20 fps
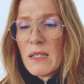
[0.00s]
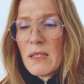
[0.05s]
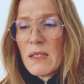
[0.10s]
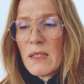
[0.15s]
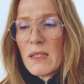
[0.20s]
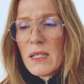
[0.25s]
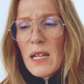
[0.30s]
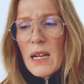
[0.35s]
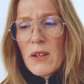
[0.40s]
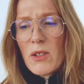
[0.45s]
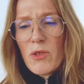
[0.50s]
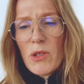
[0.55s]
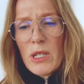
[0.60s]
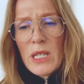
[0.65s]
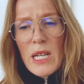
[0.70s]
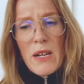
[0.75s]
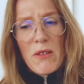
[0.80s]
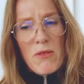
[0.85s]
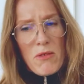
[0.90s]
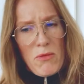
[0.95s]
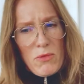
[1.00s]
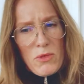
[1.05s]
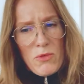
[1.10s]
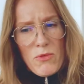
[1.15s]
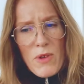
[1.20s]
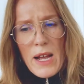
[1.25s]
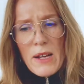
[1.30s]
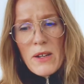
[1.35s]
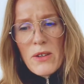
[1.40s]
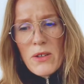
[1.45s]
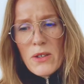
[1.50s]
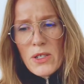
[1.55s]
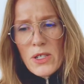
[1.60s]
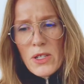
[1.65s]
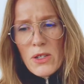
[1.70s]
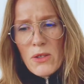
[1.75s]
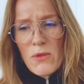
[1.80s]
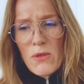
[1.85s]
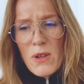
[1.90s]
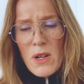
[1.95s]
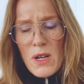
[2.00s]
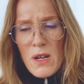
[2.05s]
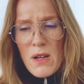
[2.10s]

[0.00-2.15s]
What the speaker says: sentry there, old ranker too,